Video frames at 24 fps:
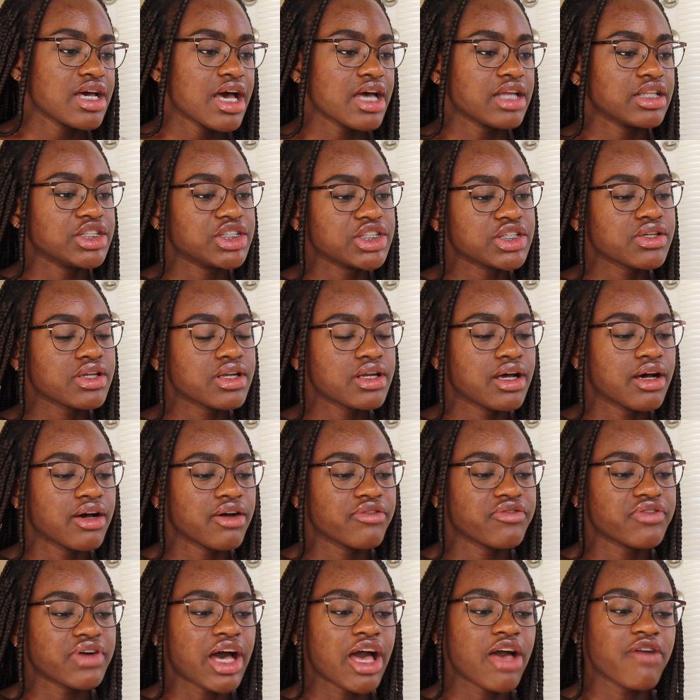And soon
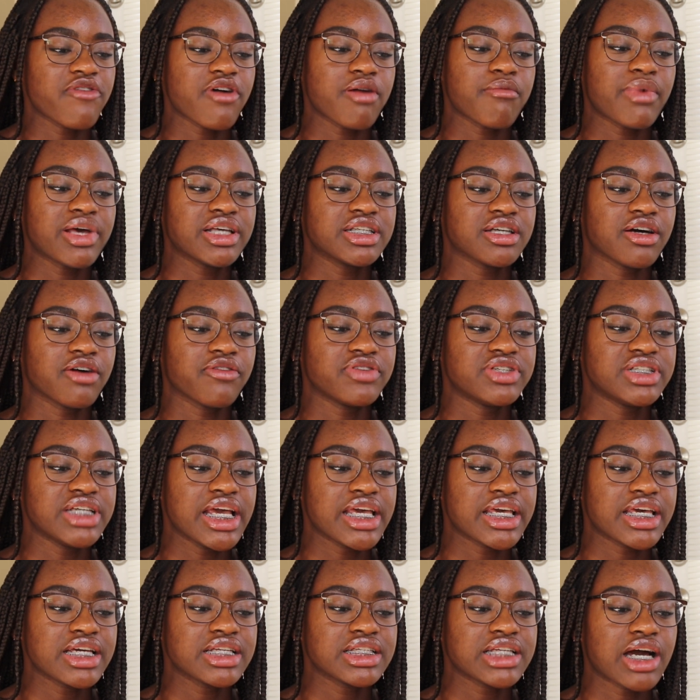enough, I found myself
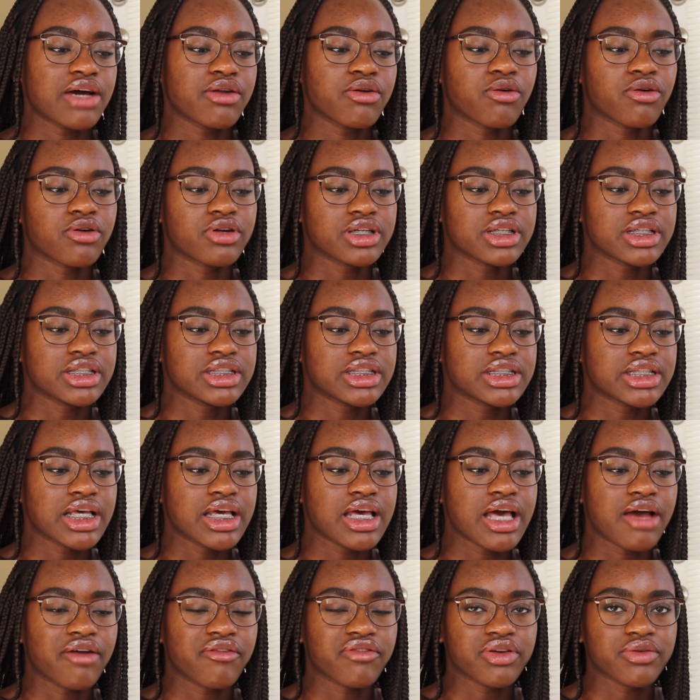taking down orders
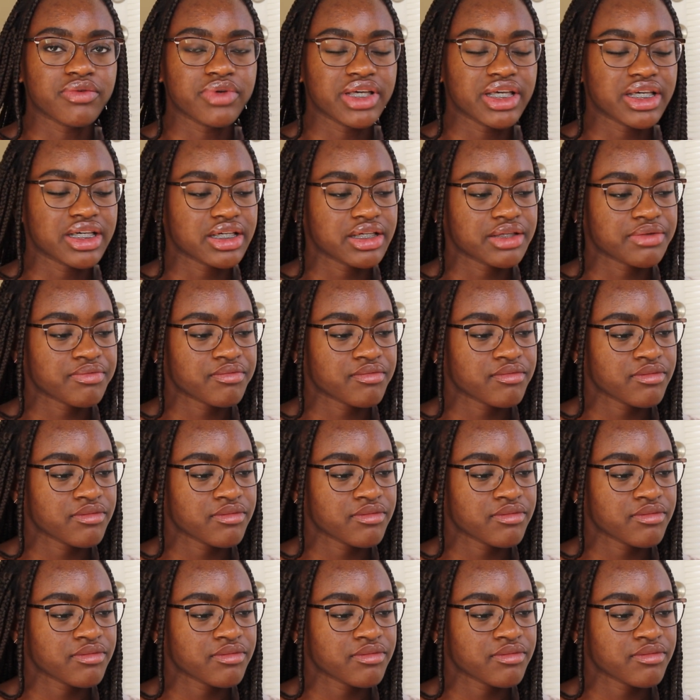every week.